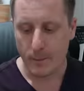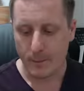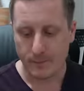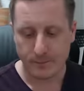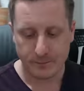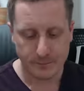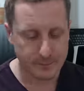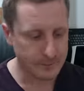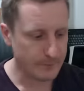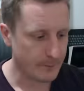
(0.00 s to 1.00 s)

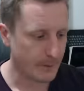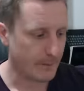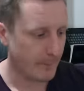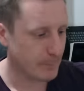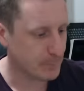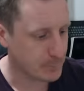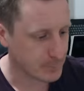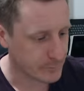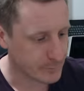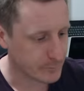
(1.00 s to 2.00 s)

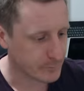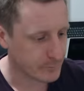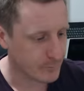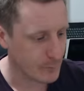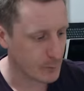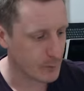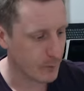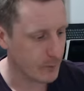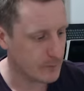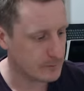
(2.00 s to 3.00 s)

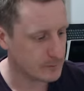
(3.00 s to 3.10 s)
(no one is talking)